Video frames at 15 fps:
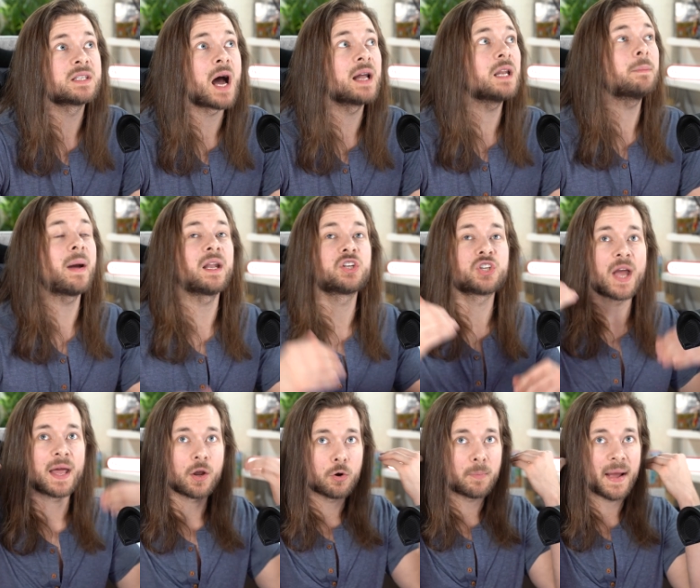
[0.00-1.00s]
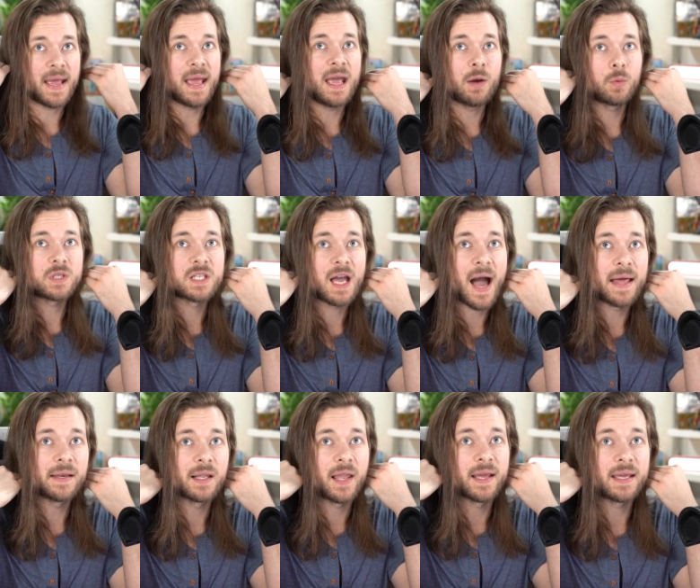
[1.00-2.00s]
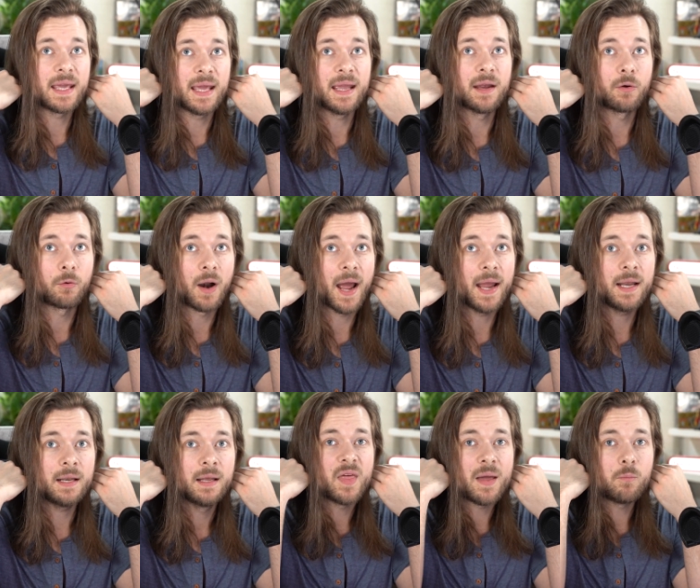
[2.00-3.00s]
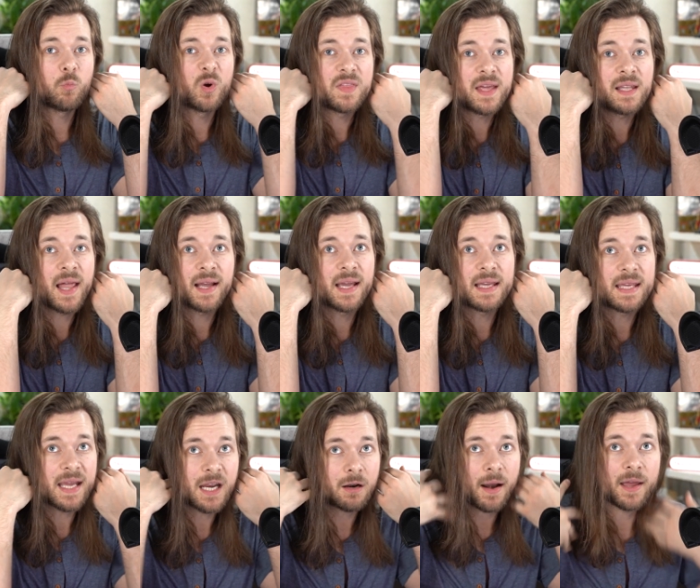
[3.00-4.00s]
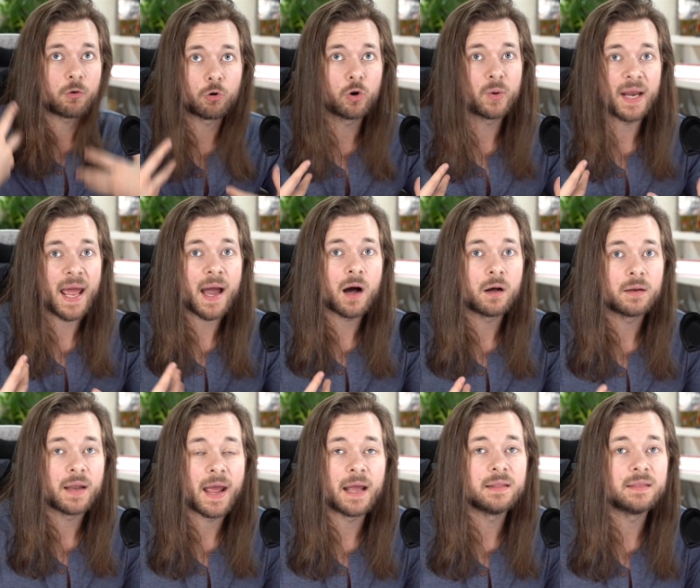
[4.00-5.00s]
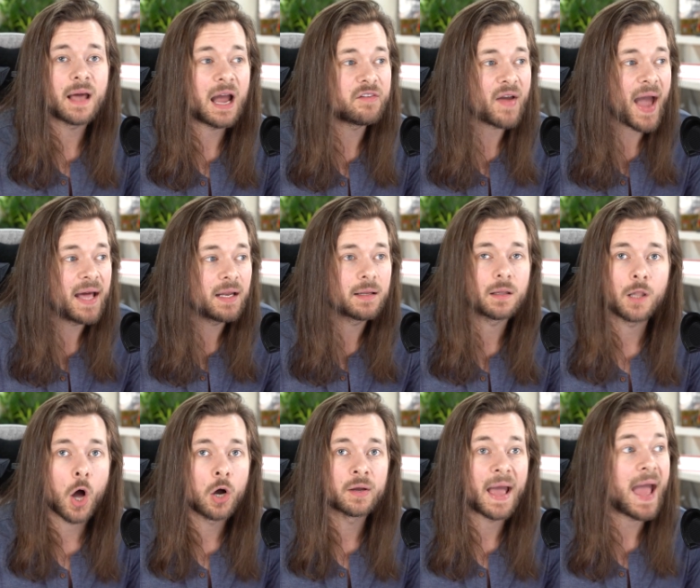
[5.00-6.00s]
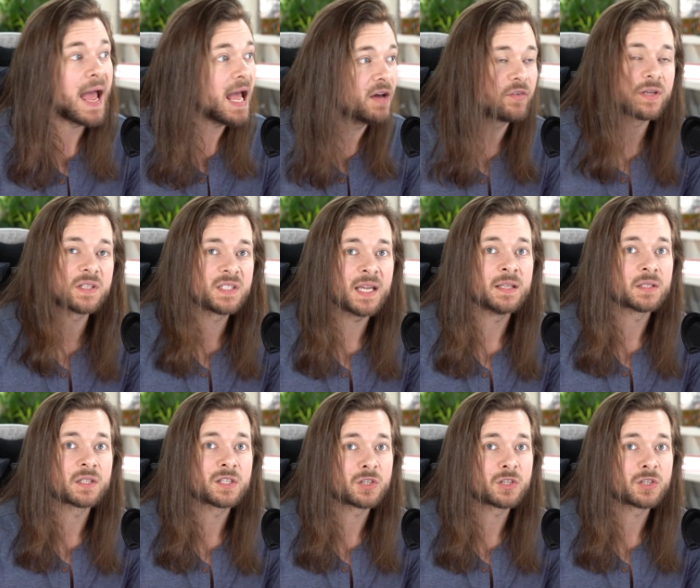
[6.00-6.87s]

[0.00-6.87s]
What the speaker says: started my channel, my hair was kind of like here, right? But then within like a year I grew it out, and I've had it long ever since.